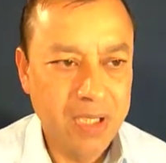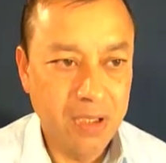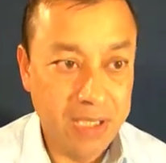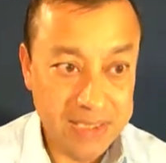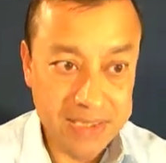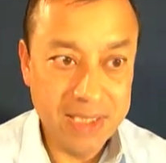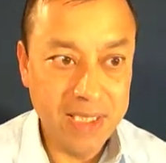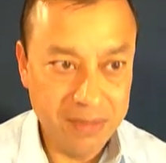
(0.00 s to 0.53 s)
on
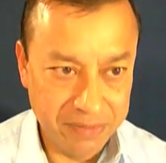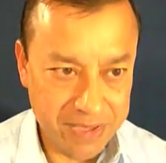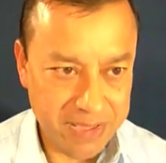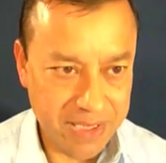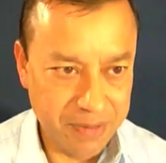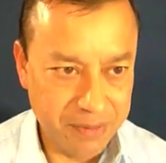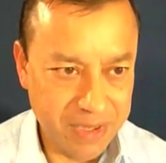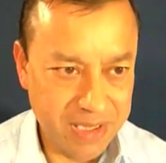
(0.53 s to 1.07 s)
a single
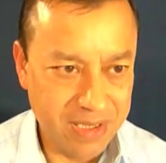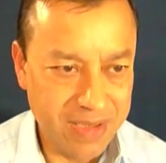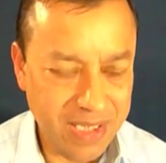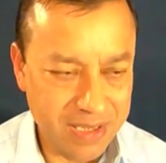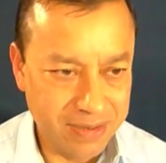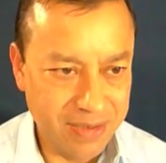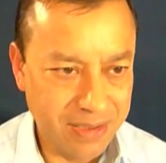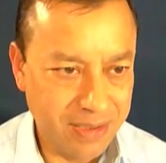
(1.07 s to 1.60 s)
physical machine.
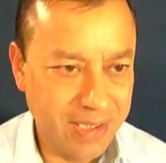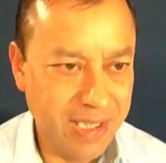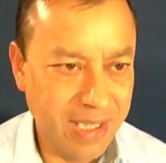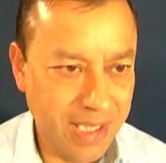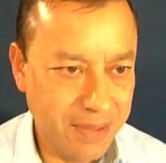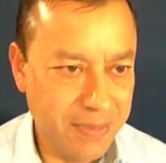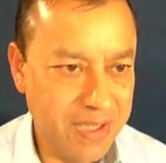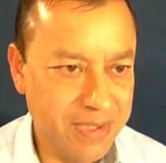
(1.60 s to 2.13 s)
That's one of the key
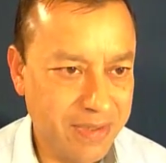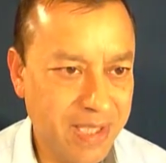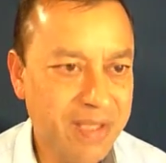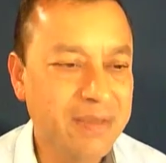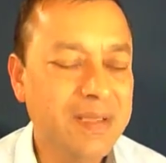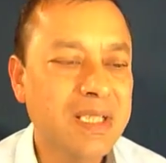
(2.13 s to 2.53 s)
elements, right?